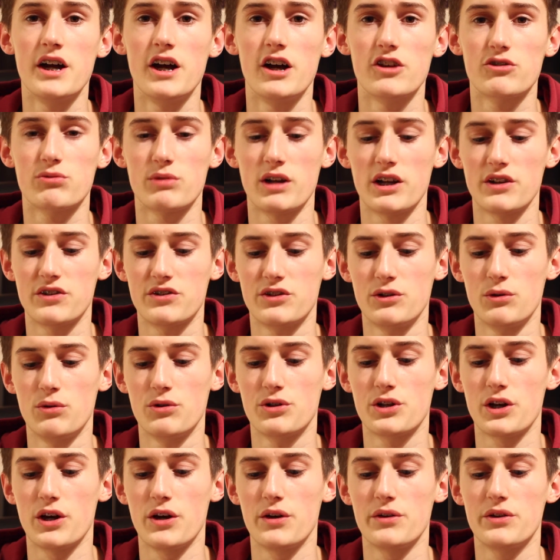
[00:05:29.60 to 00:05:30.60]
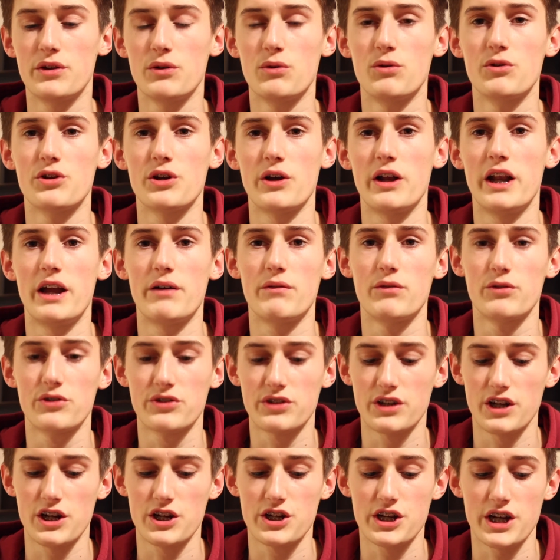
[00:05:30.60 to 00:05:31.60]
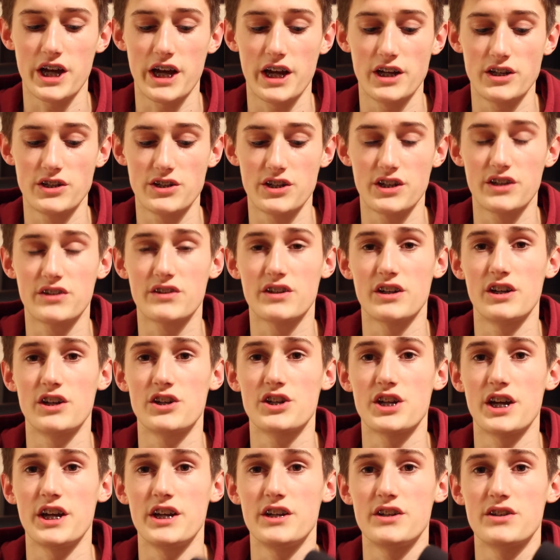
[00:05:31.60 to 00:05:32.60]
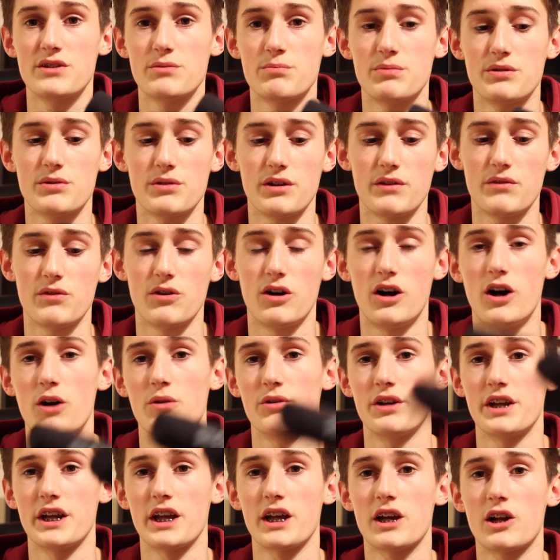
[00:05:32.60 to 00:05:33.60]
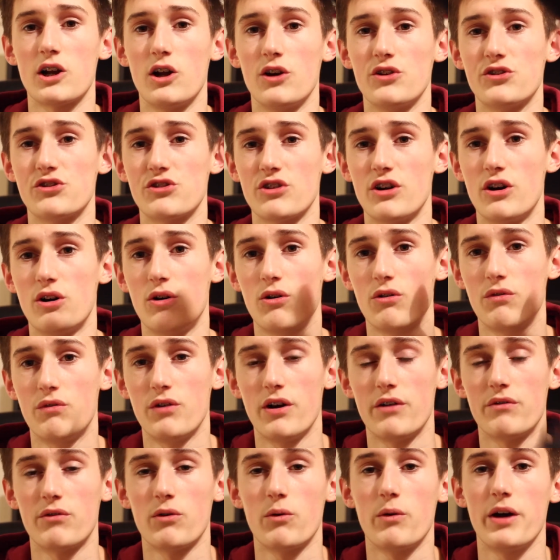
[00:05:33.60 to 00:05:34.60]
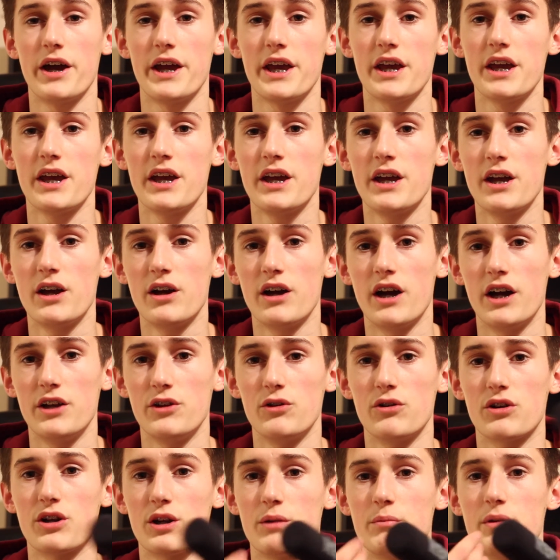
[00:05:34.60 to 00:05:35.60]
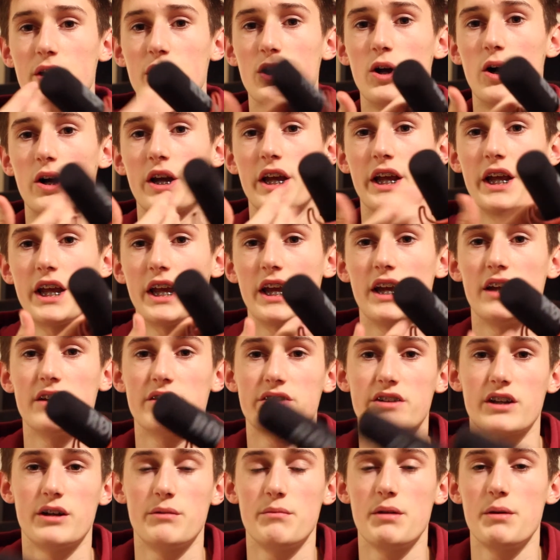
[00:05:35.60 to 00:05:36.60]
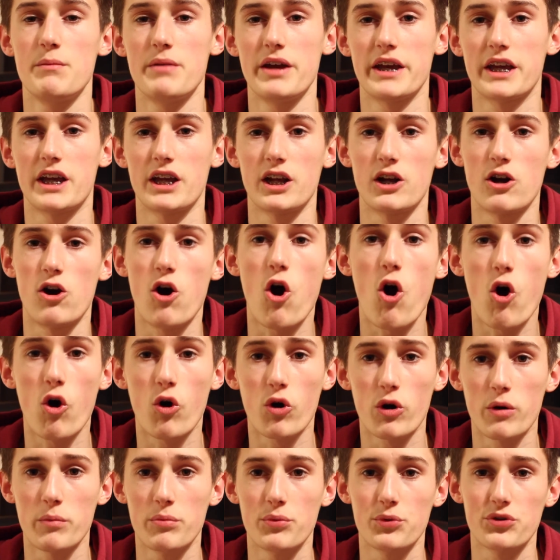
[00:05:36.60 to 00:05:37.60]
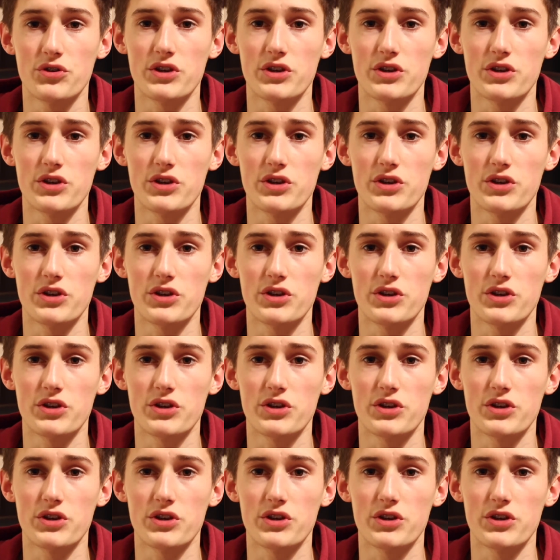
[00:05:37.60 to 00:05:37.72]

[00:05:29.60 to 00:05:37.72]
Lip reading: as well as the audio level is going to change. It's going to change if you're holding it closer or further away, and you're going to be knocking it, it's going to be making a horrible